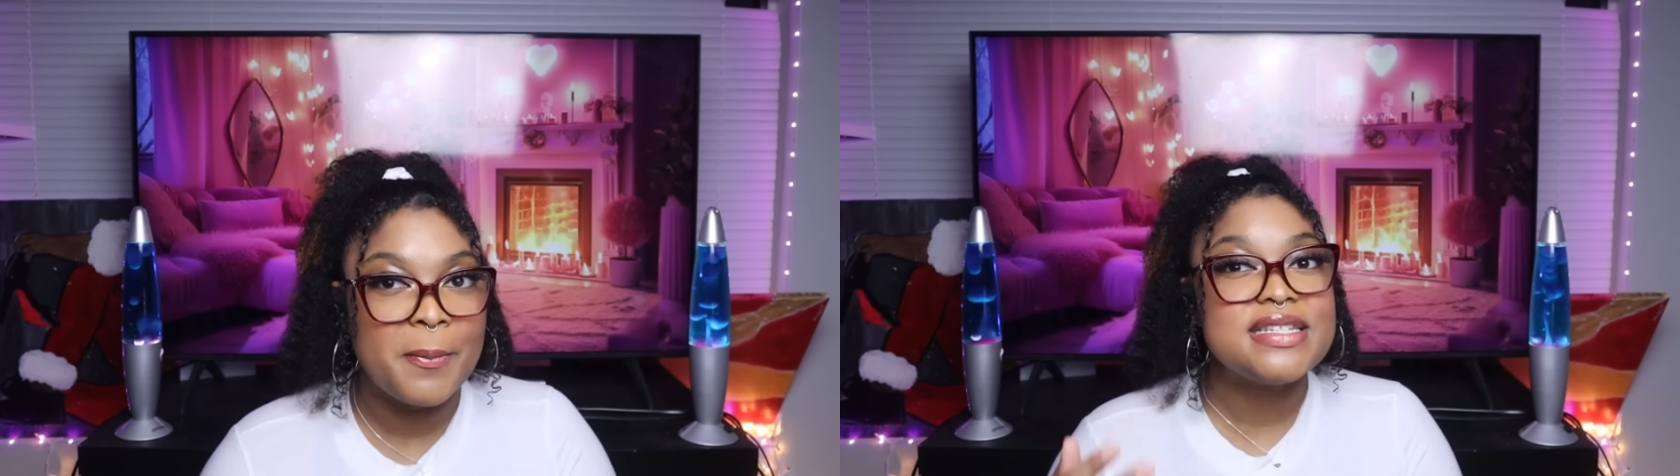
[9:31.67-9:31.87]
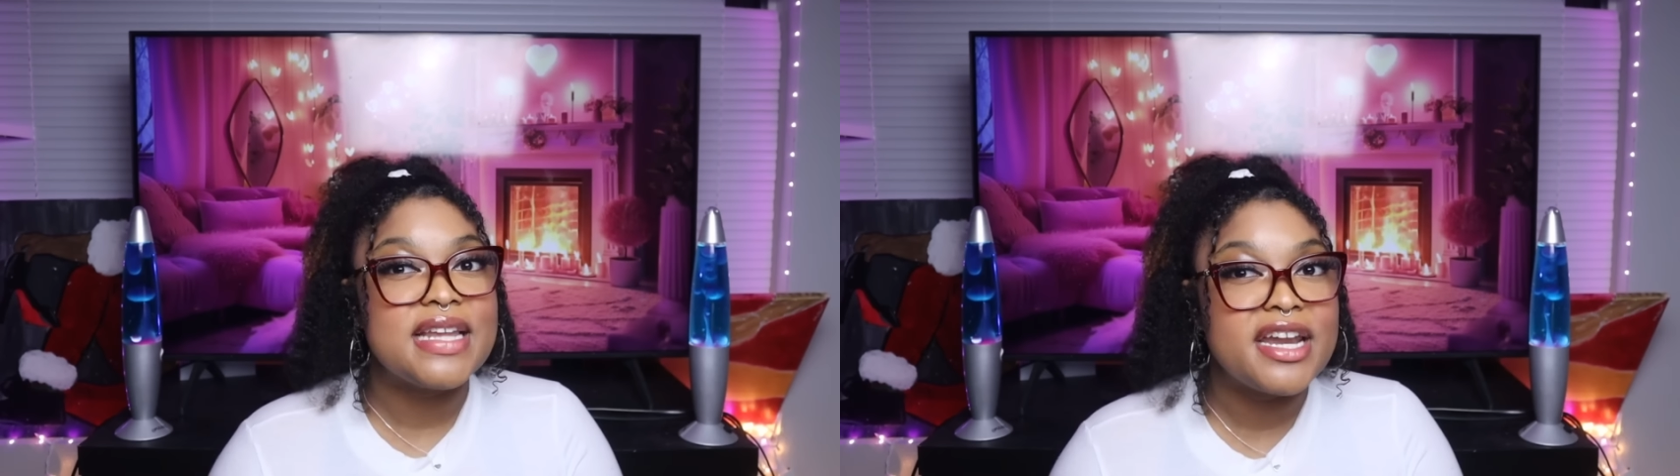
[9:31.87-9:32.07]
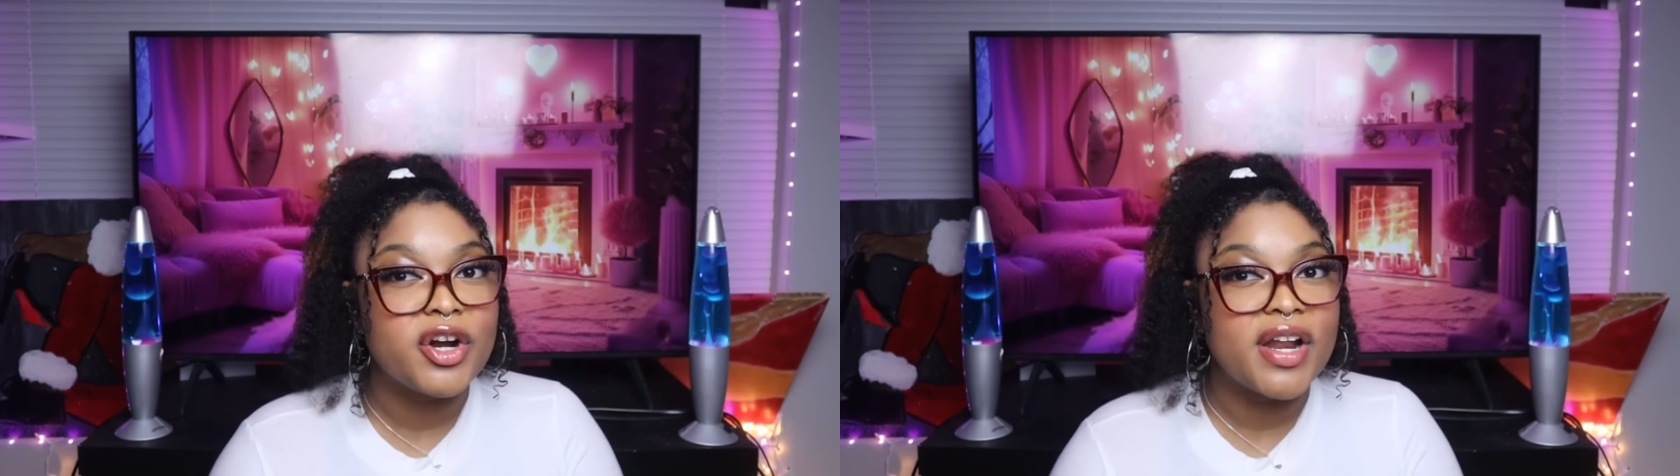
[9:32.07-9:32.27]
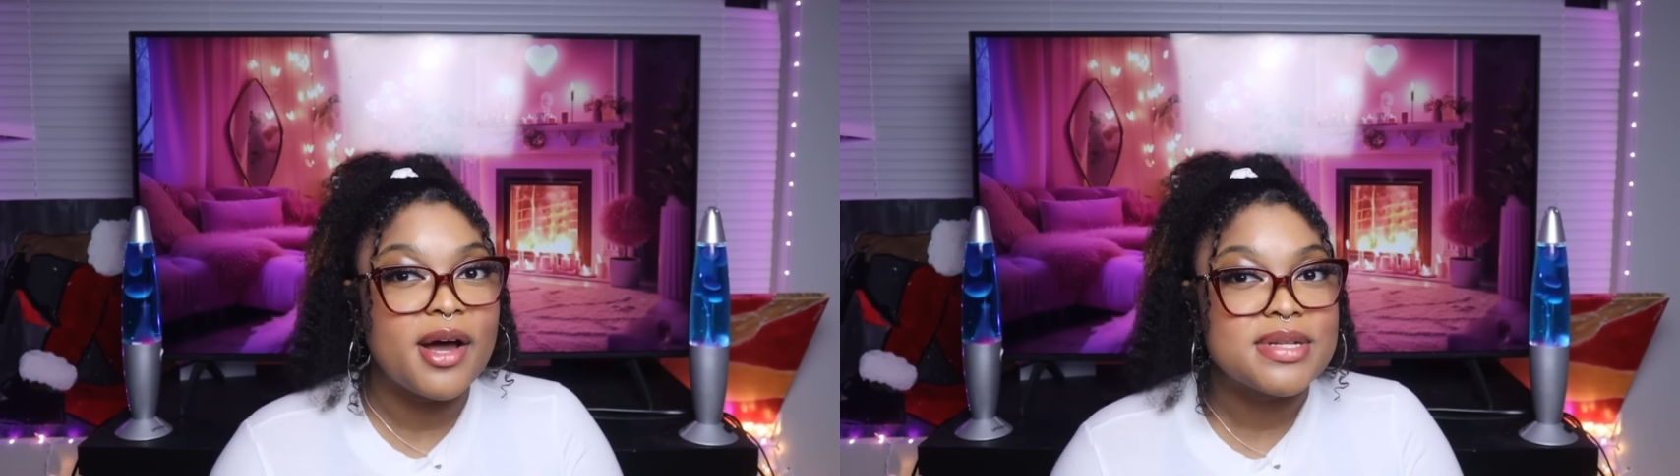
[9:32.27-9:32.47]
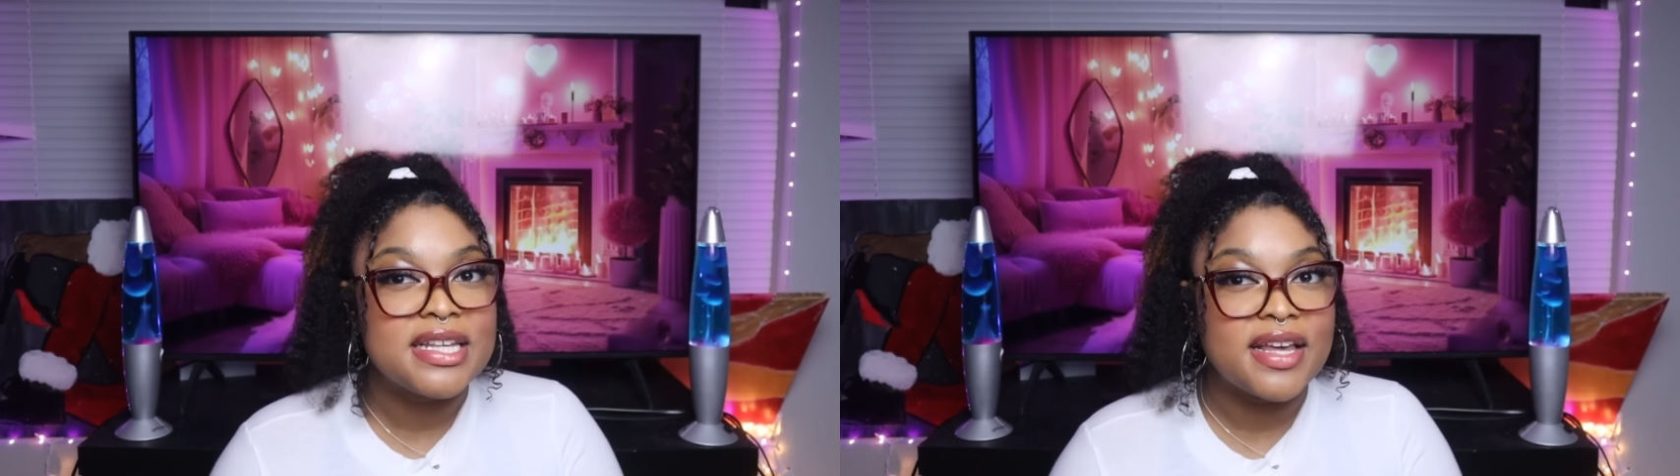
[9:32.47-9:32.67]
But instead,
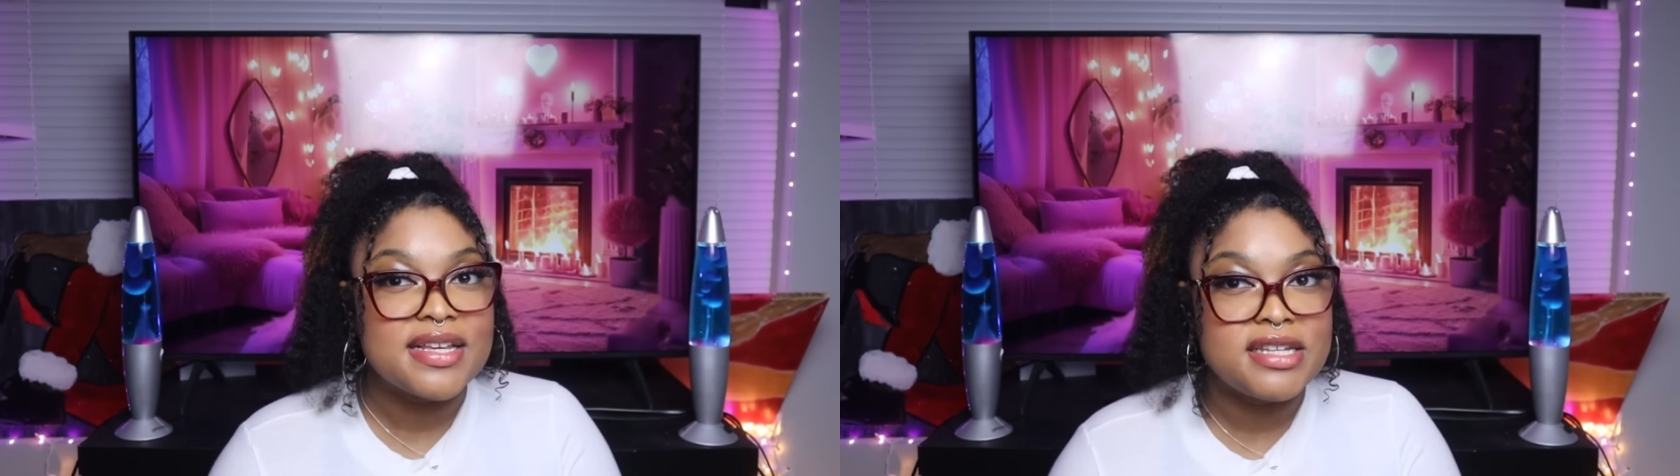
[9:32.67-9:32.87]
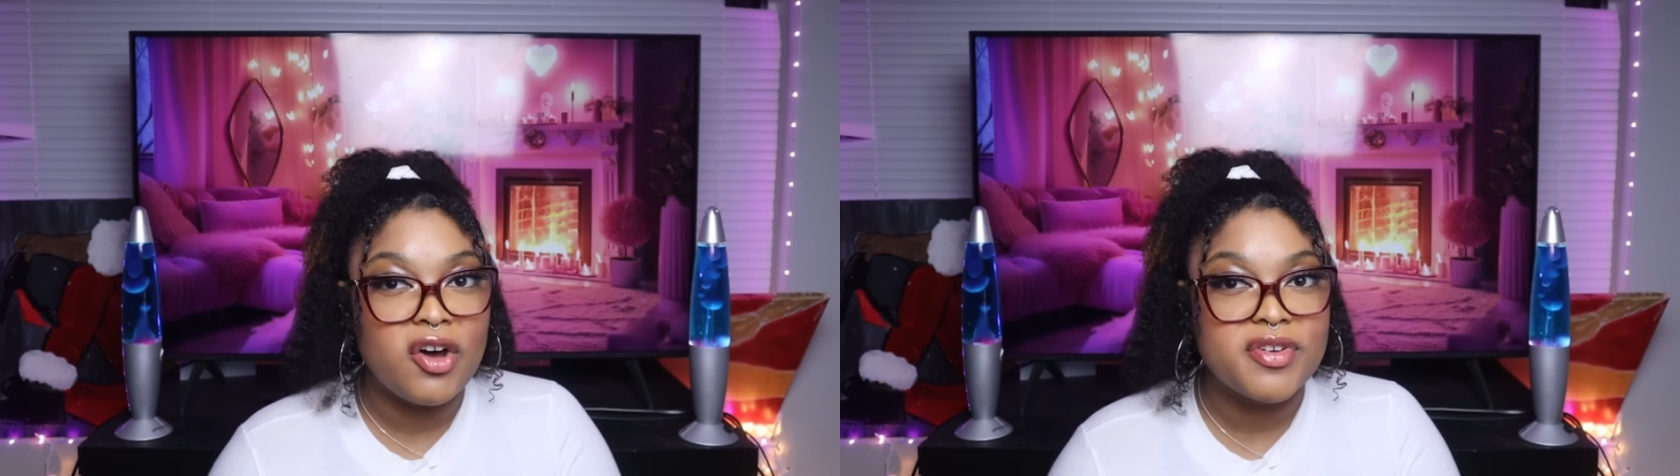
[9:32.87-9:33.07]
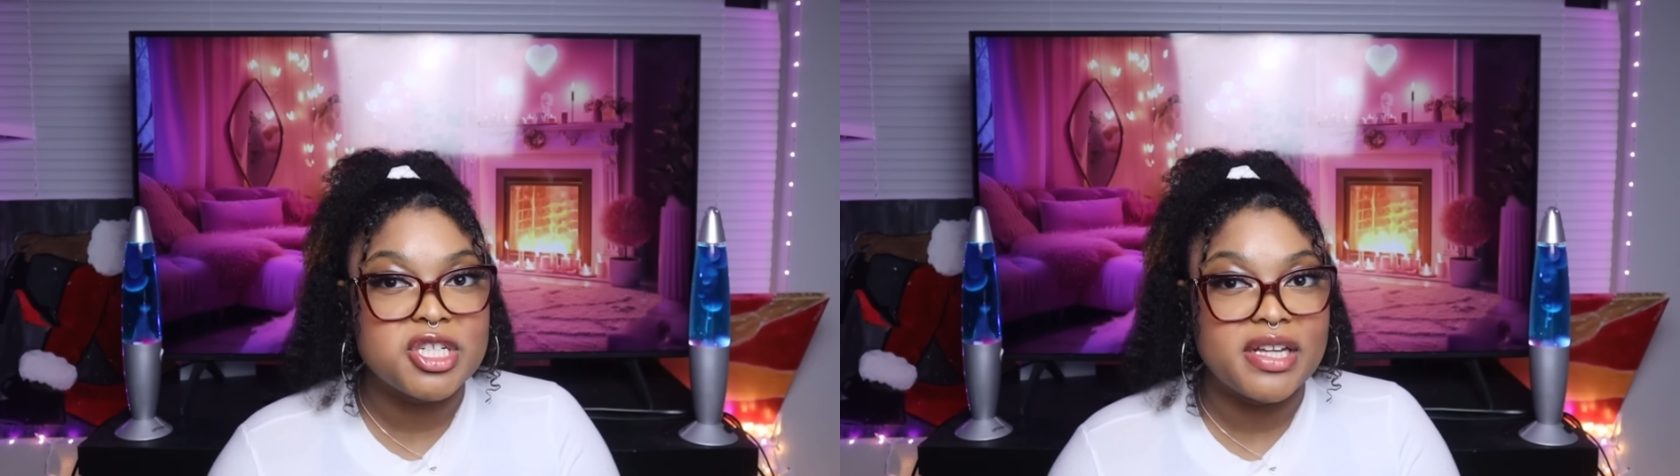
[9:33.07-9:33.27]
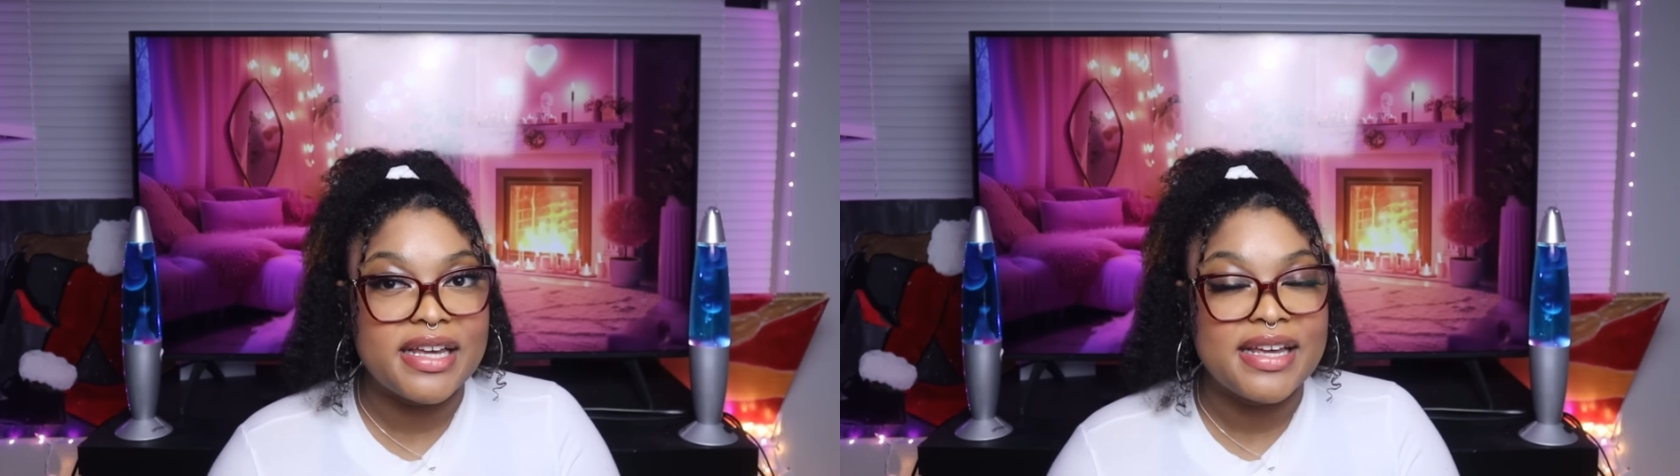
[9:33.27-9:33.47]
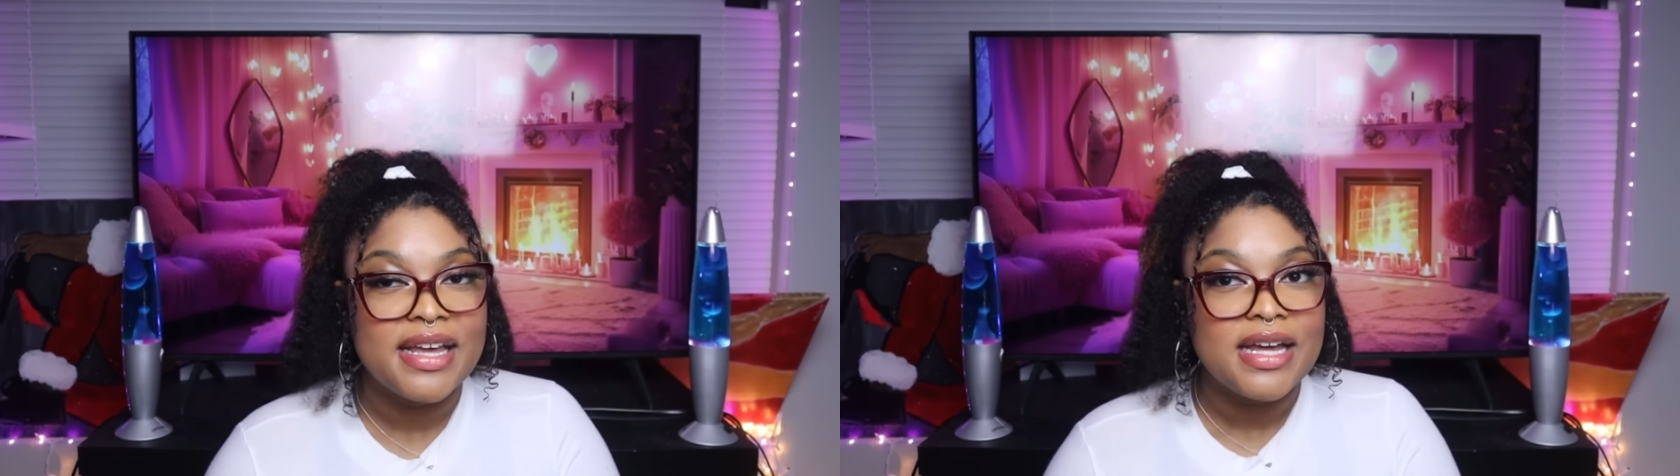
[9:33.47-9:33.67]
Darnell was thinking
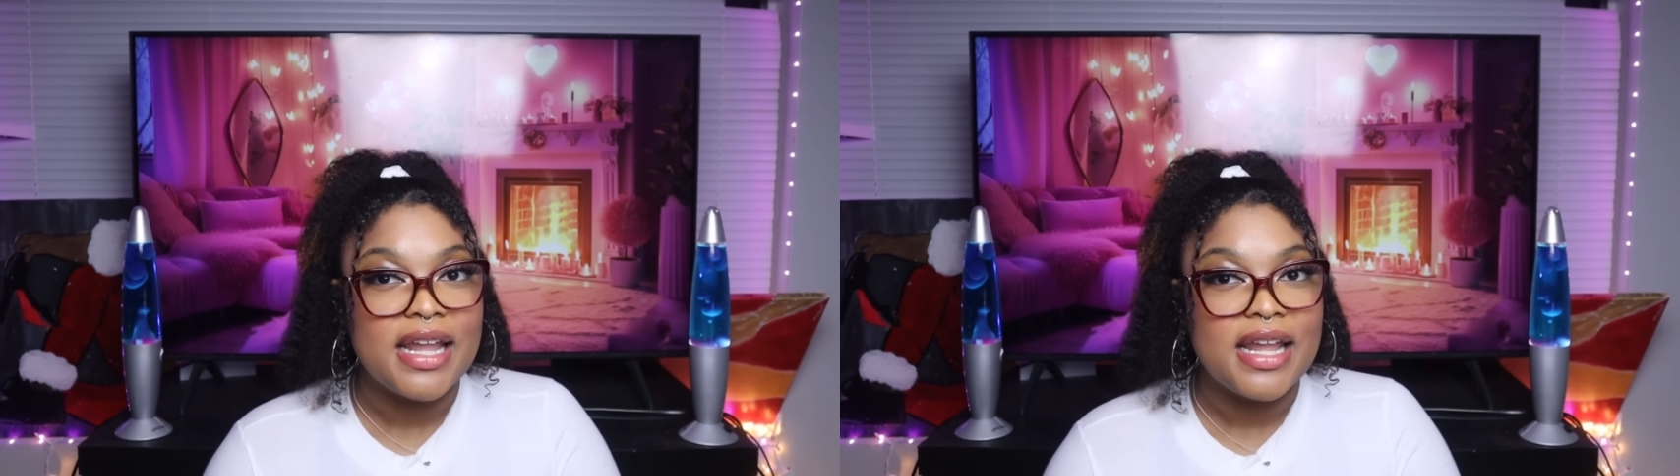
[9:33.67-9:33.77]
selfishly,